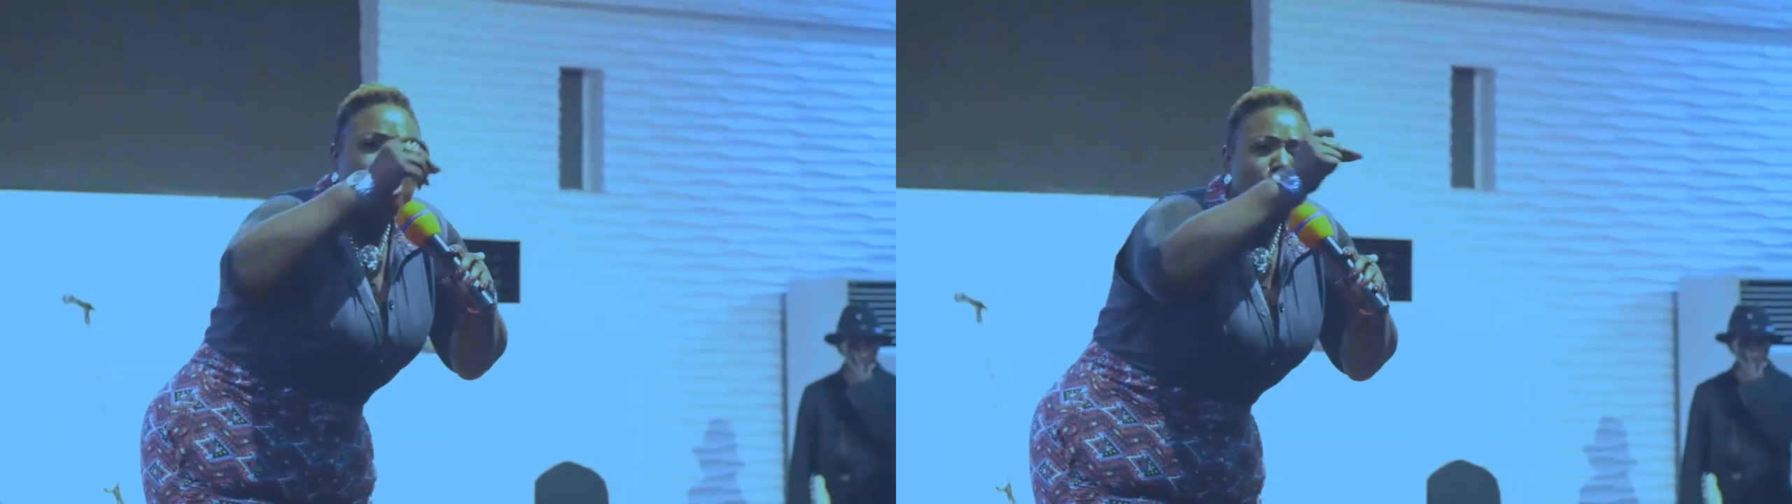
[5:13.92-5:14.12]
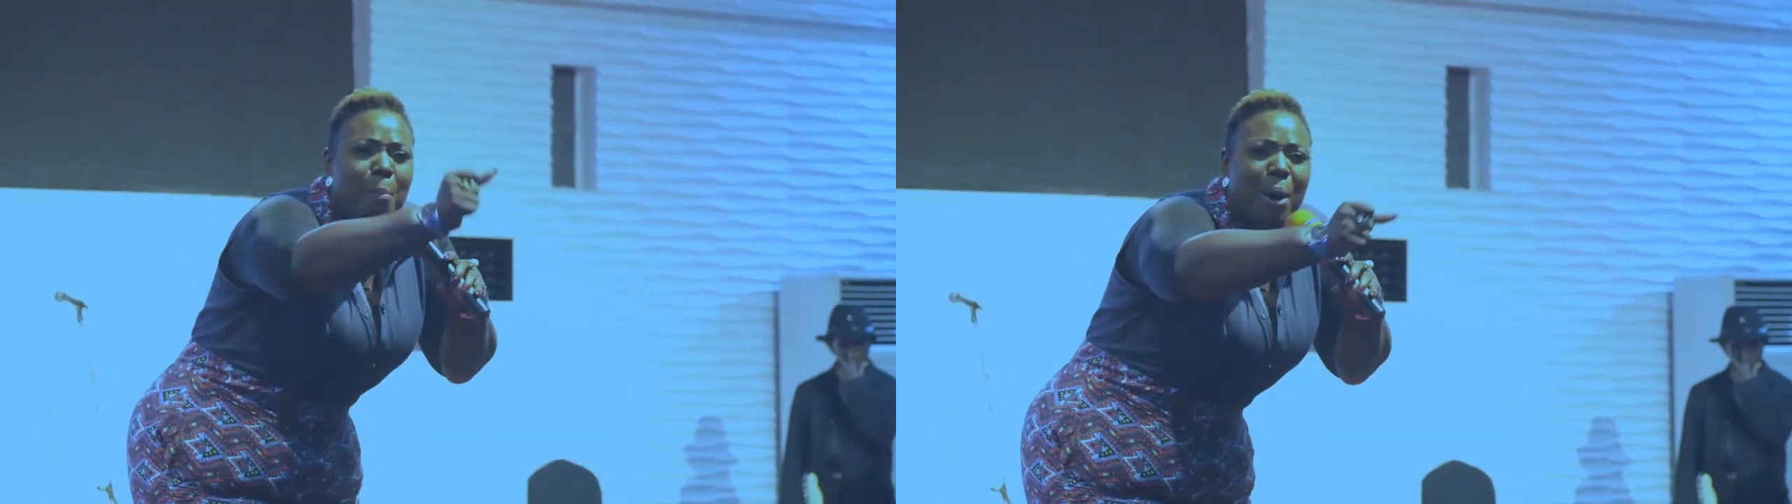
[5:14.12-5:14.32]

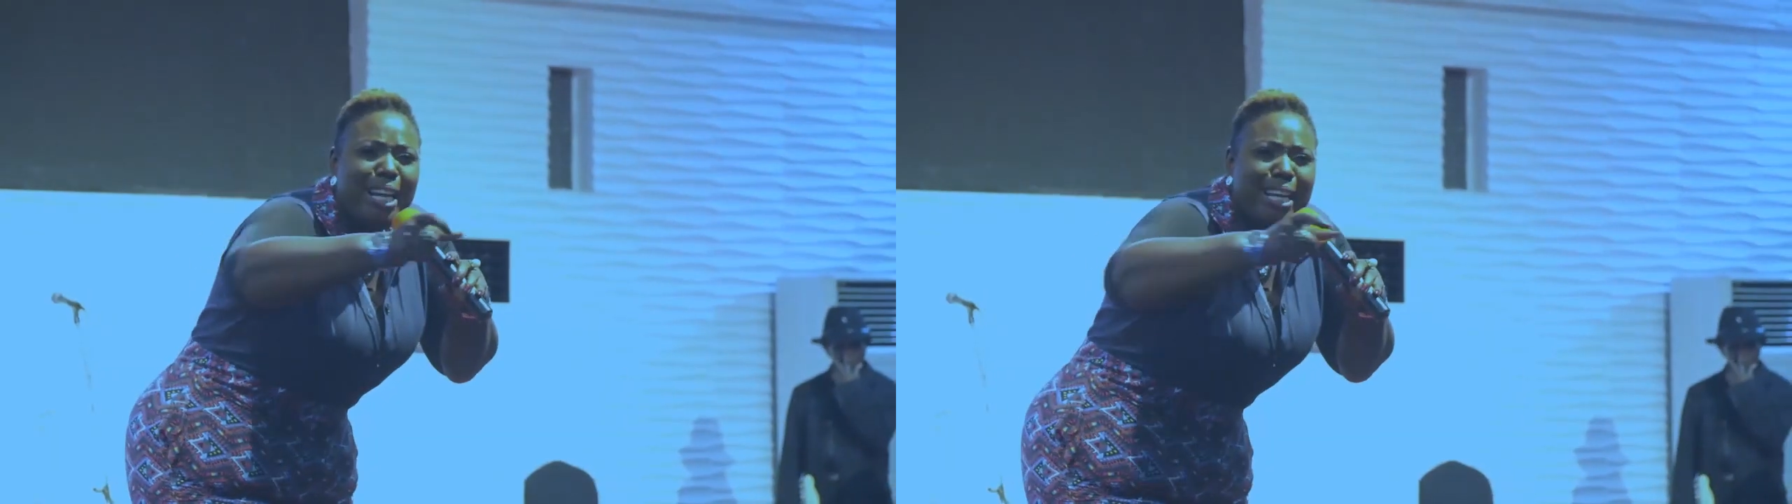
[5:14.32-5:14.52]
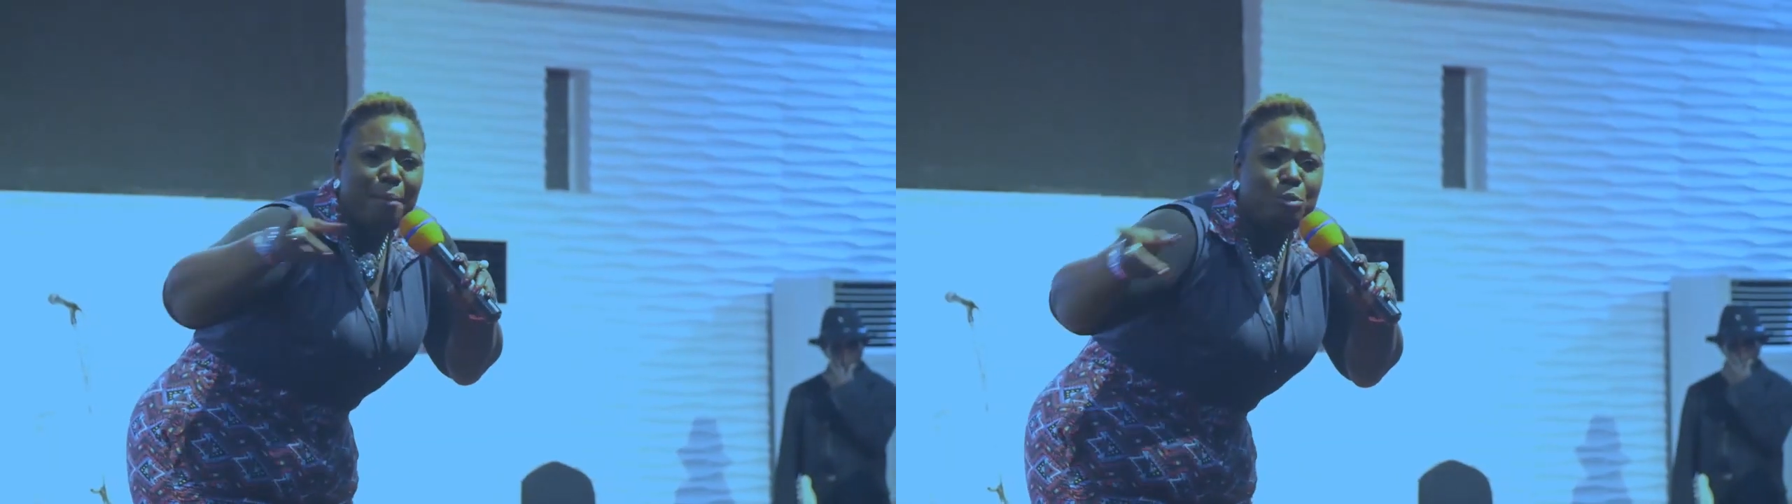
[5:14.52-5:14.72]

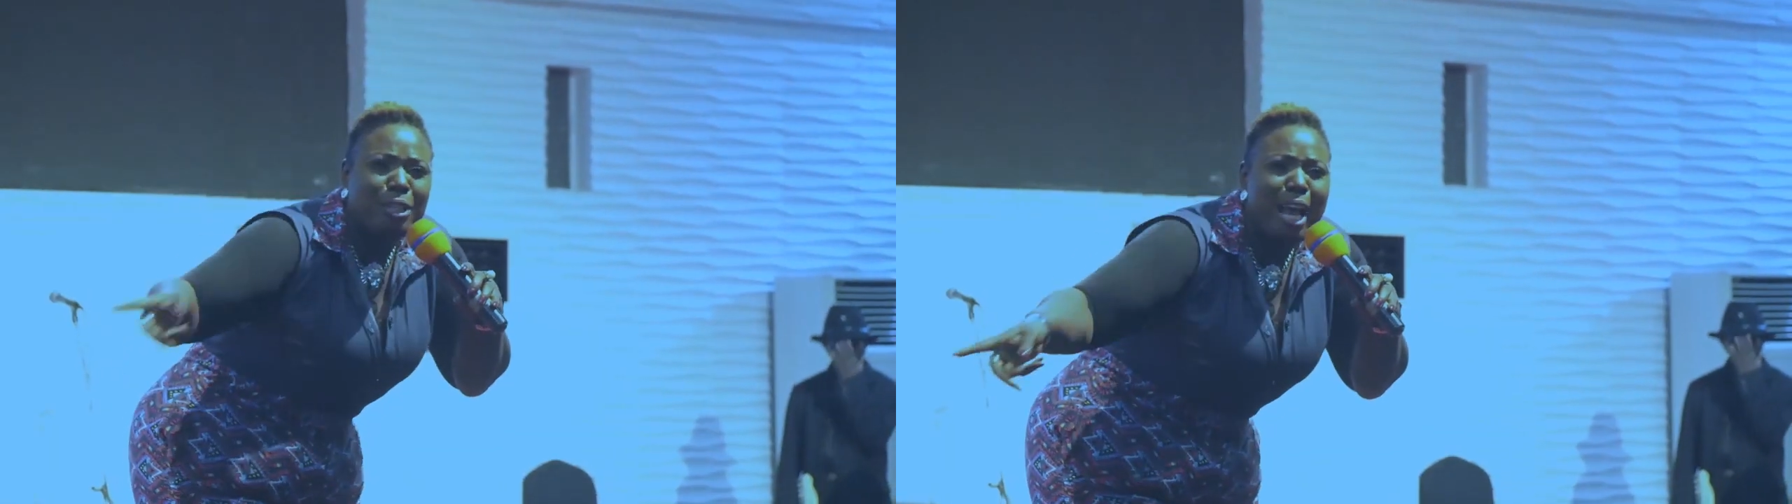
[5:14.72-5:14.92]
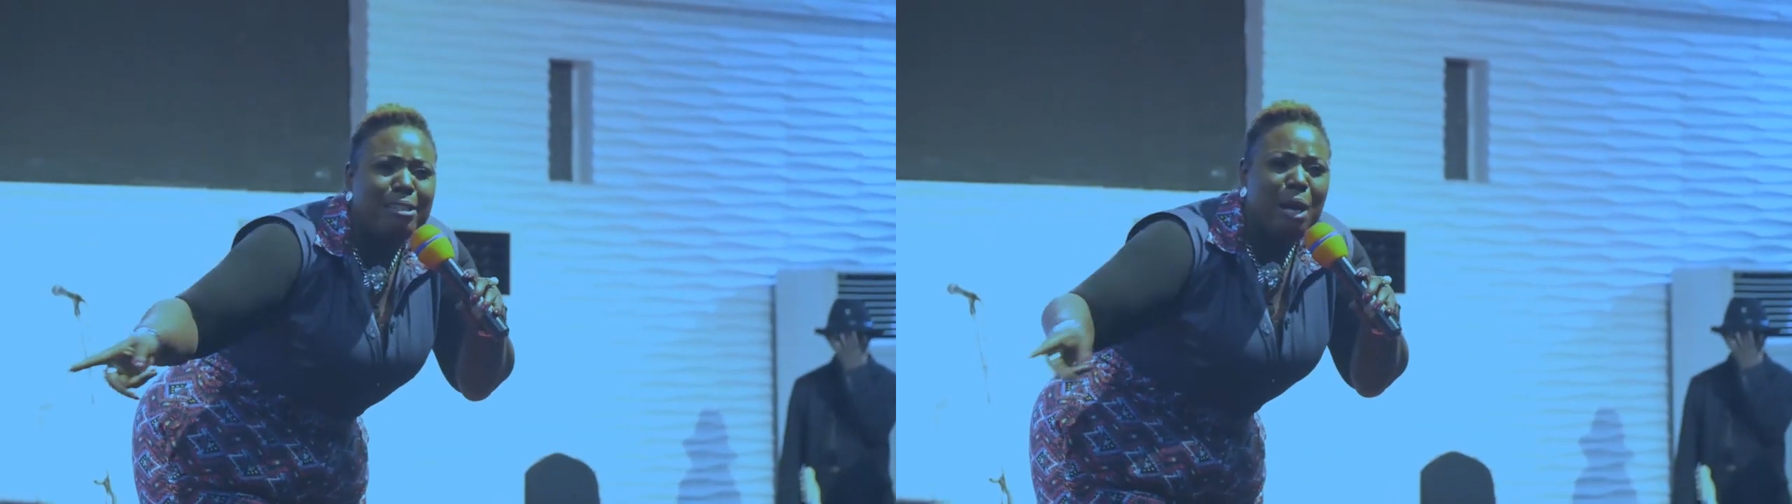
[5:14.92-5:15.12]
somebody came to
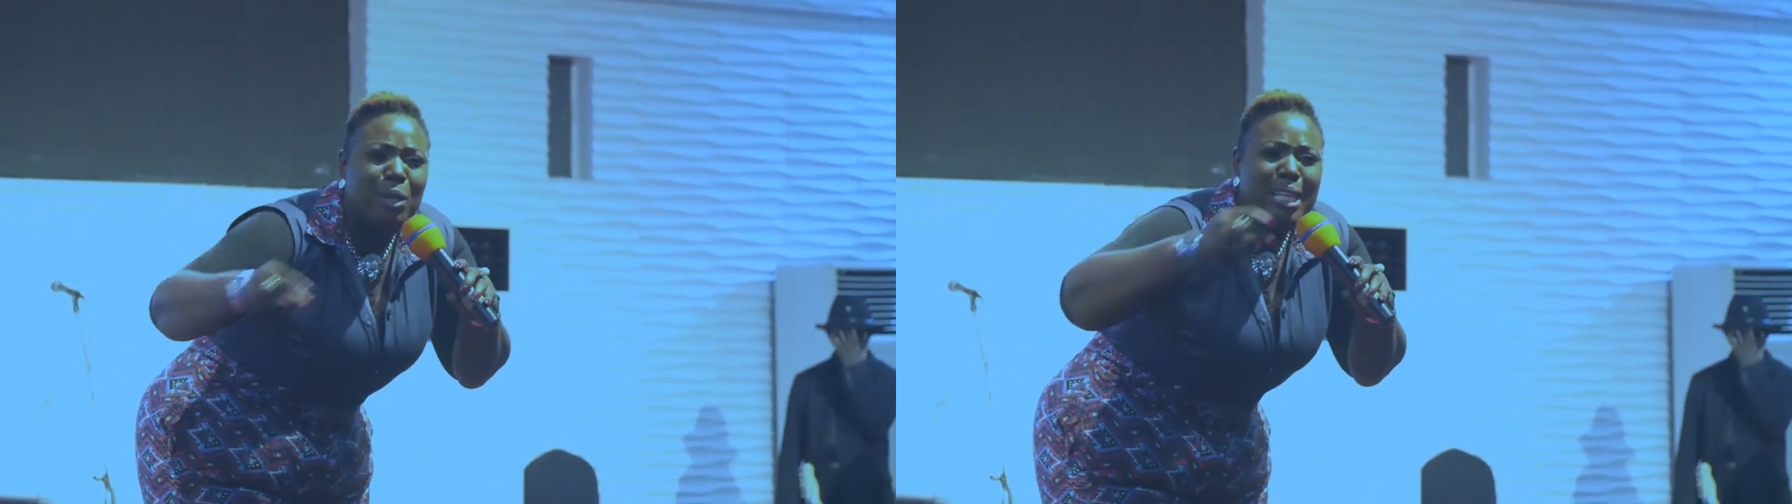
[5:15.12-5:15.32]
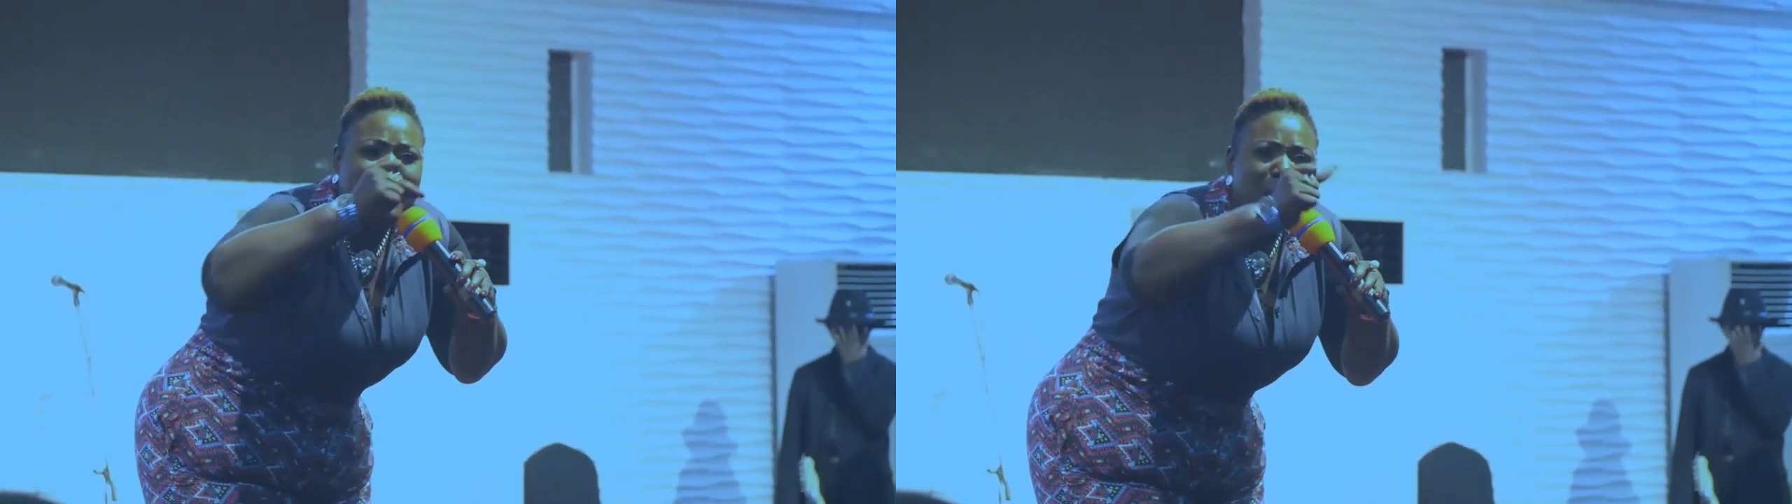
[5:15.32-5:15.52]
the house and
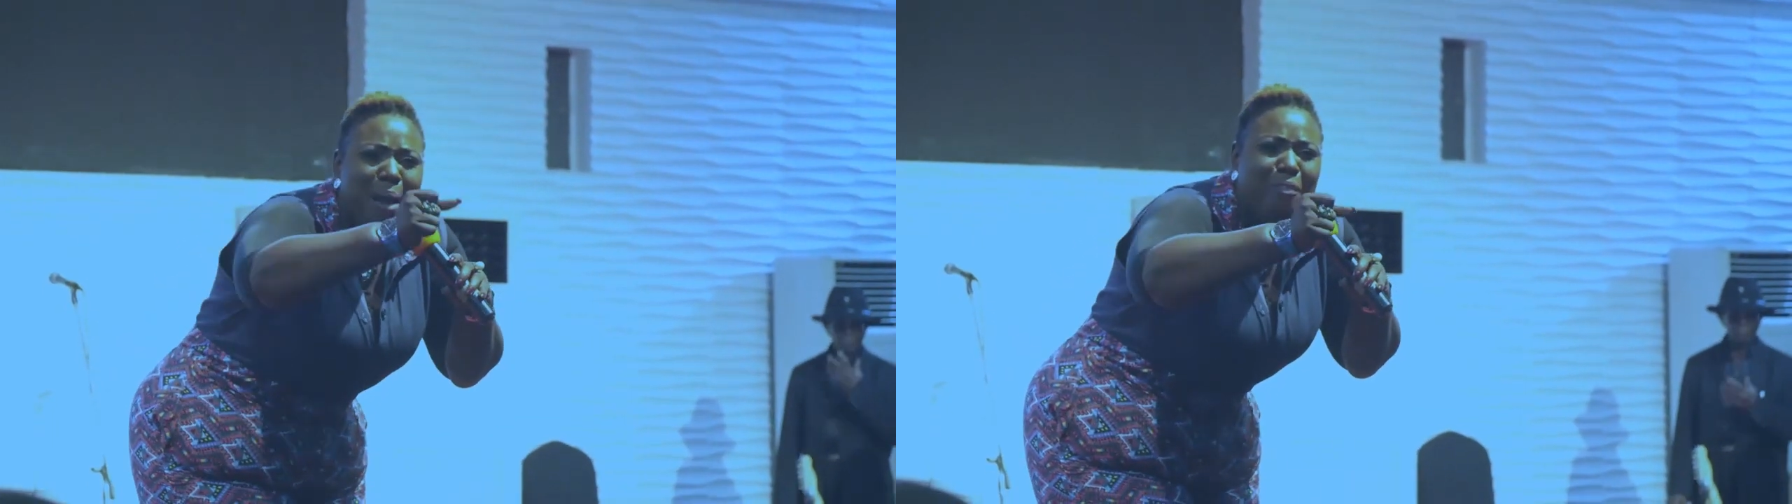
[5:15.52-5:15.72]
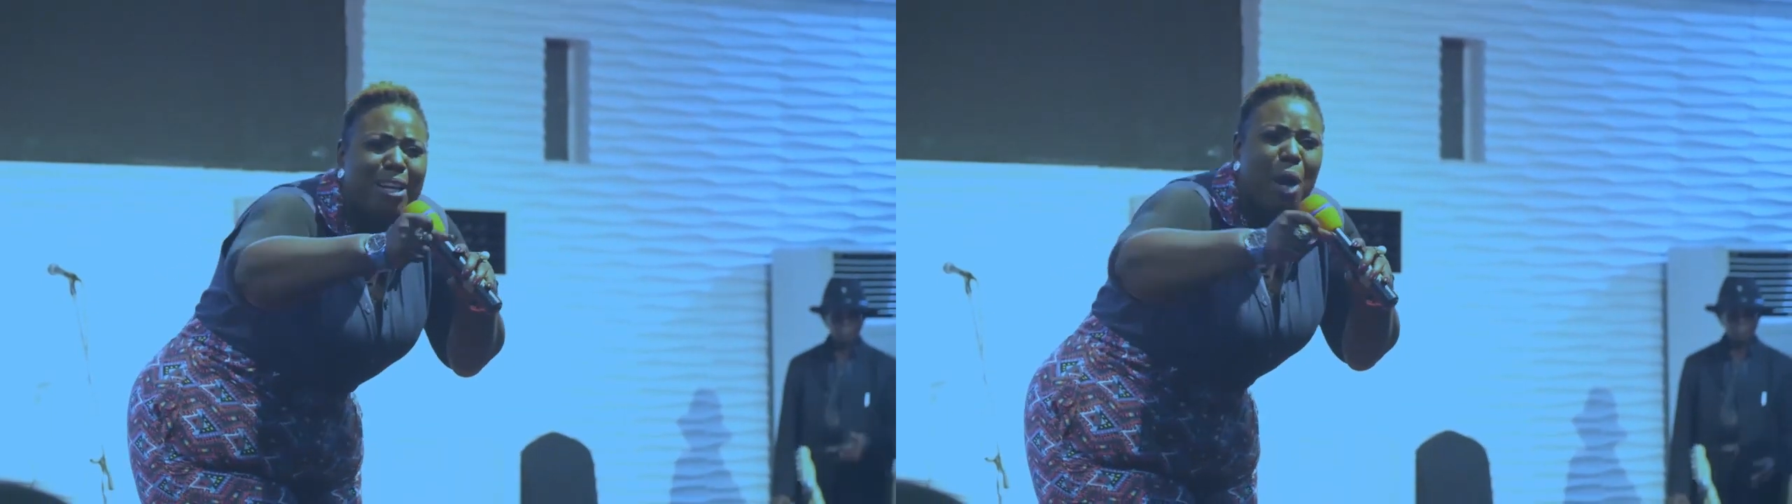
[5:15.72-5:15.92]
was asking
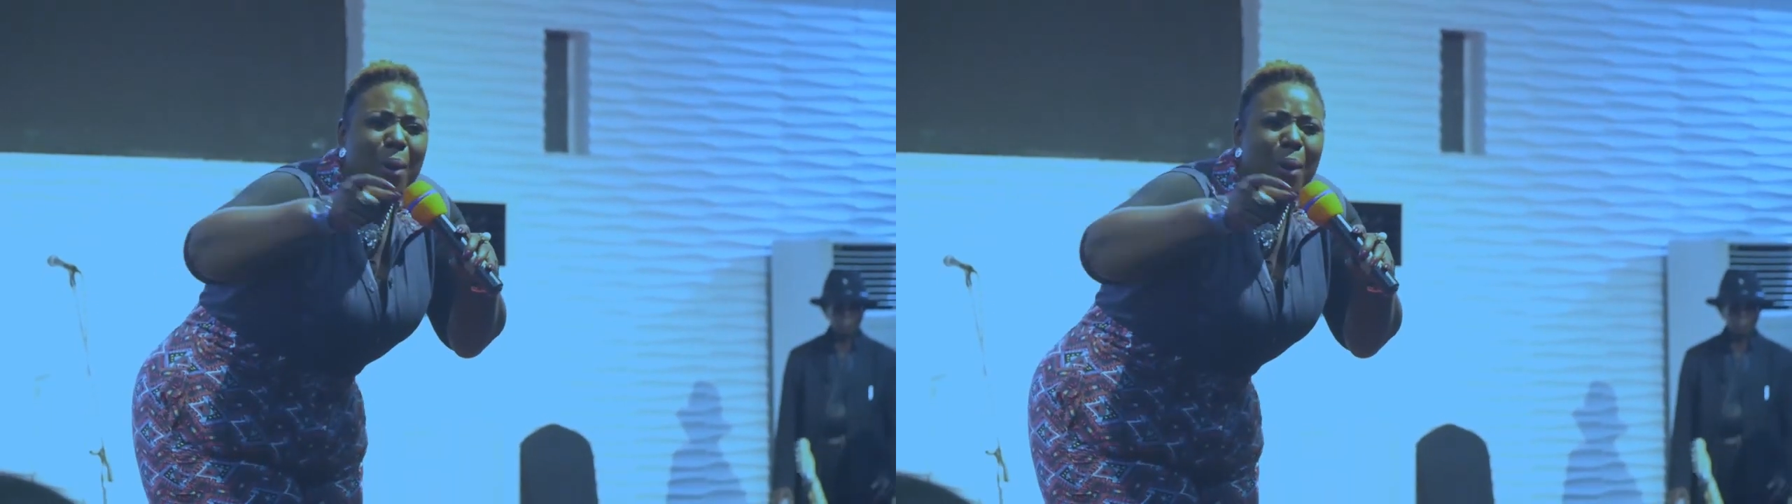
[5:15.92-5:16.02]
my father,